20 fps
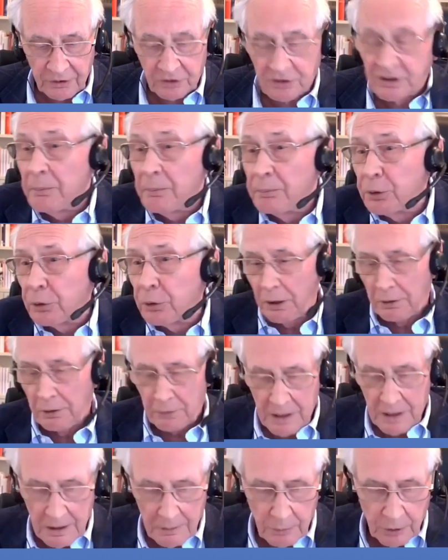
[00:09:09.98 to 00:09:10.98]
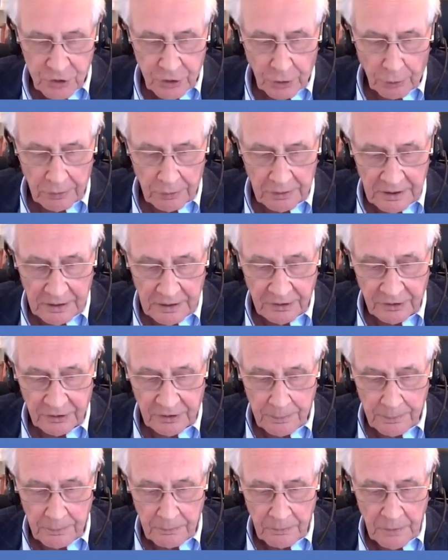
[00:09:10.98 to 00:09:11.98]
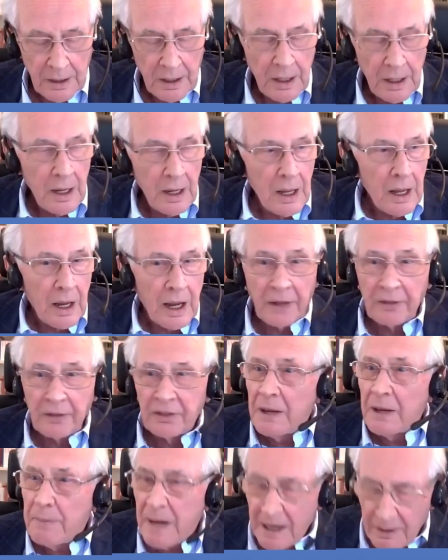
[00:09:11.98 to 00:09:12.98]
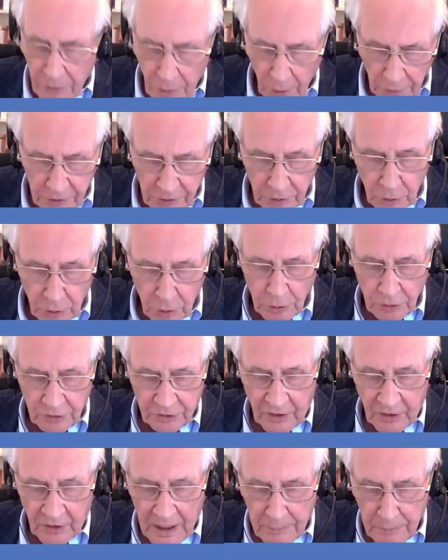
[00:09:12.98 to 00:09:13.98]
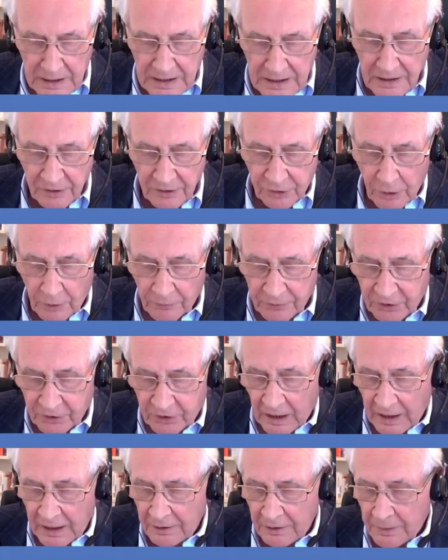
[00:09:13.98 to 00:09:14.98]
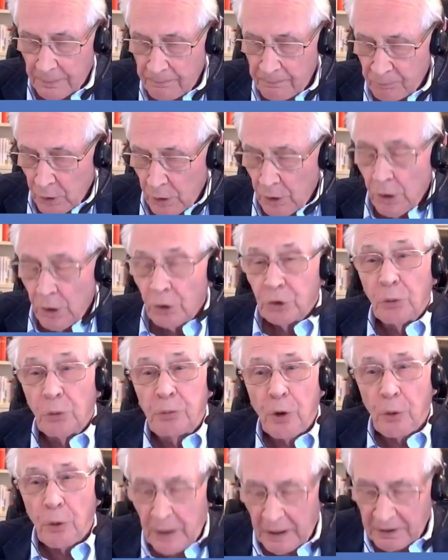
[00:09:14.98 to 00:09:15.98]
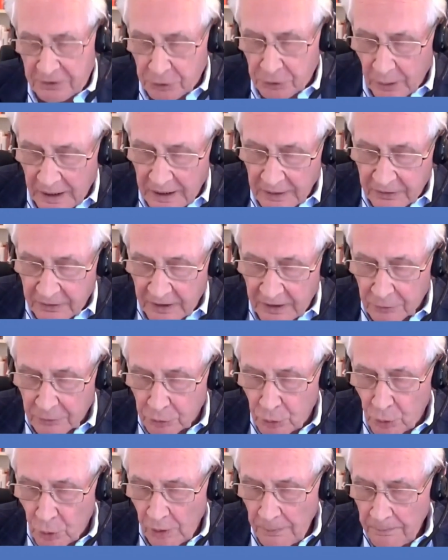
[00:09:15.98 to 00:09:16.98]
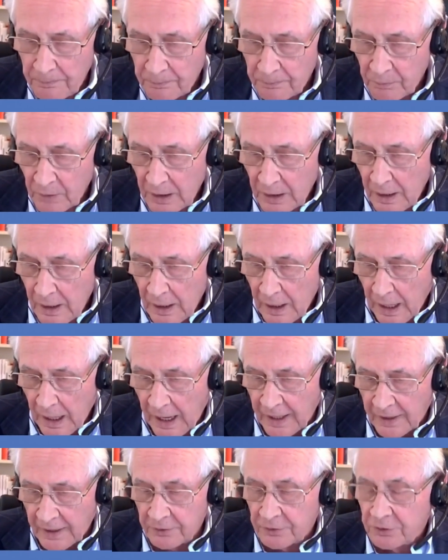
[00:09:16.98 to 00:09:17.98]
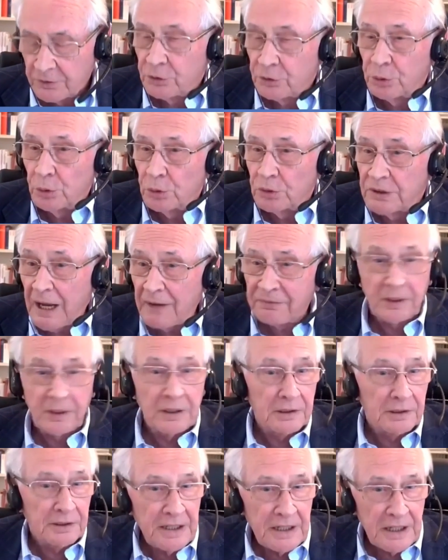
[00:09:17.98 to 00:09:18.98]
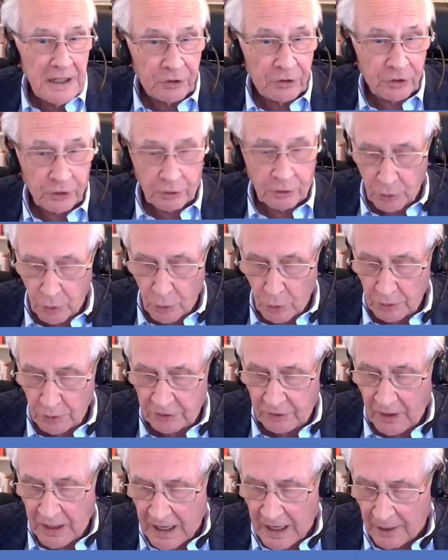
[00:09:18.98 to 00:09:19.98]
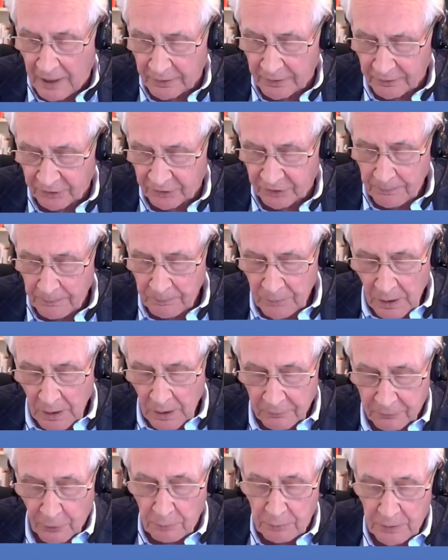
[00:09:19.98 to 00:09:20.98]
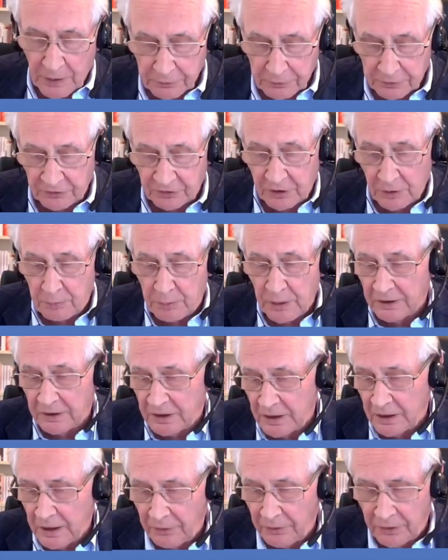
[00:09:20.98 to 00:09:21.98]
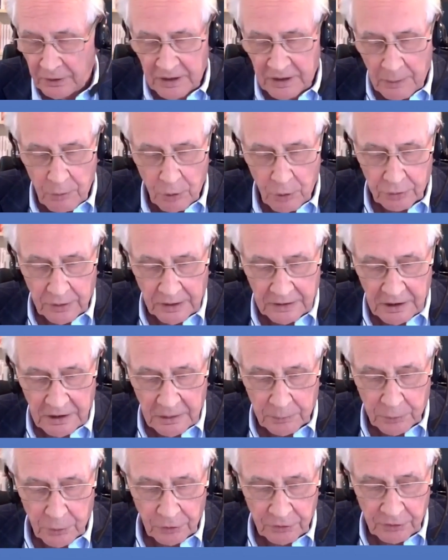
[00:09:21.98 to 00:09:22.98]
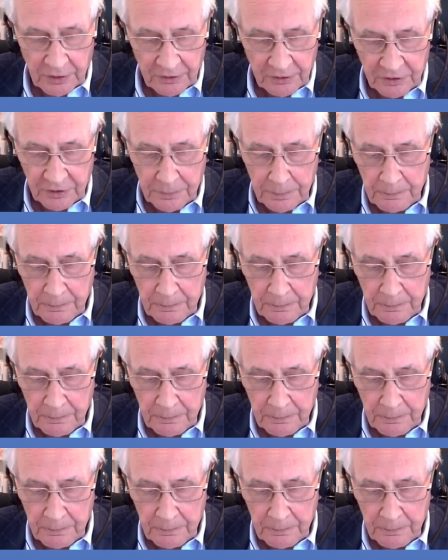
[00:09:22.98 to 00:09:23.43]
temporary majorities, and they may not use their means of state to perpetuate their rule and to definitely exclude the others from participating in the democratic process.